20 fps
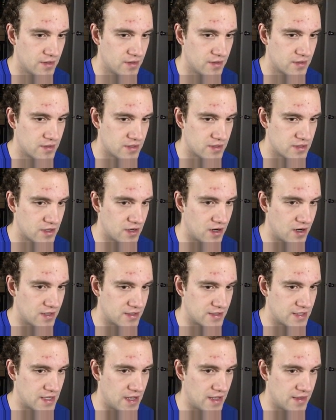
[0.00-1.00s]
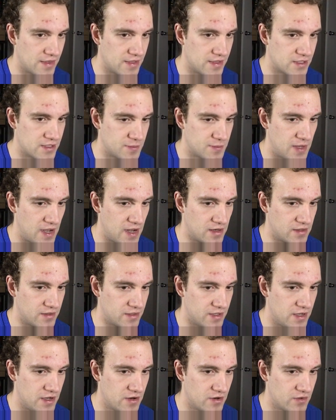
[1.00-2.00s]
this car has had this panel
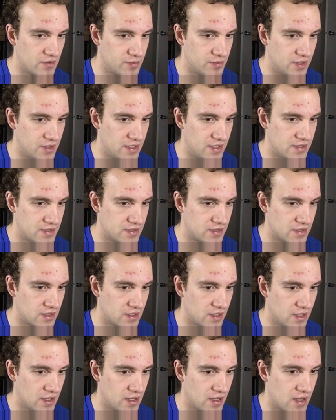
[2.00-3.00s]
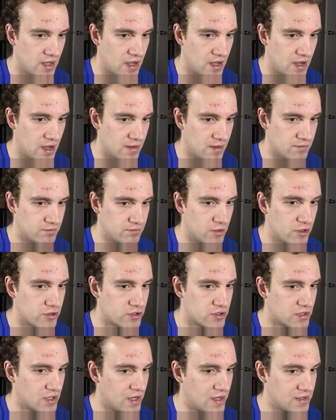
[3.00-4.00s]
here replaced.
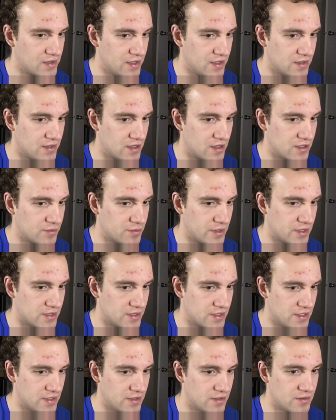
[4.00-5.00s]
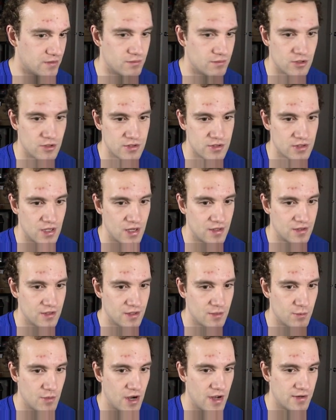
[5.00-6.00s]
Most likely not a big deal. Most
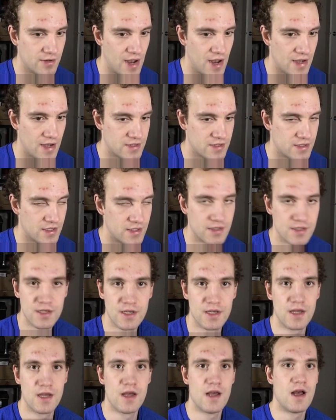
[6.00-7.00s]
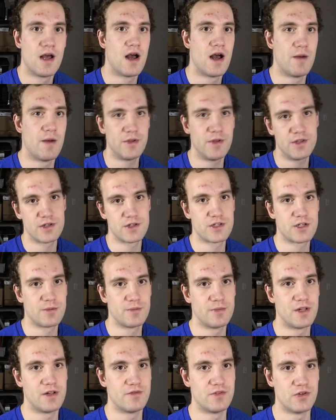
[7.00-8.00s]
likely minor accident. But there's
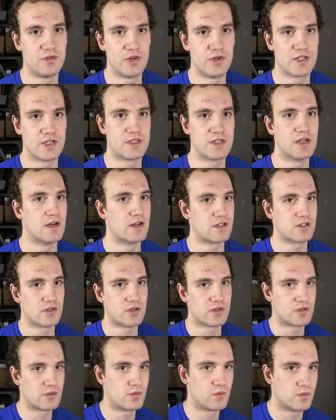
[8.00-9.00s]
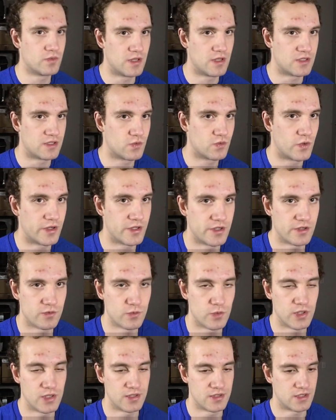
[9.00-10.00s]
some level of risk there, so it's what you're
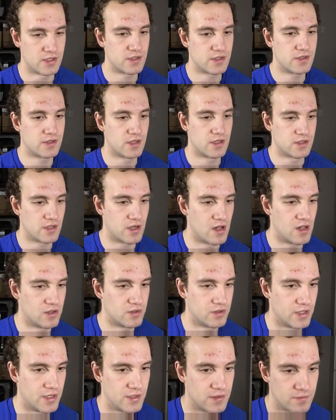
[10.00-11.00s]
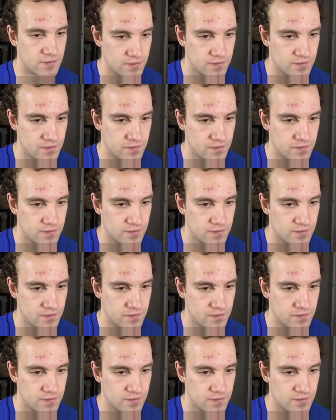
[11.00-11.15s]
willing to tolerate.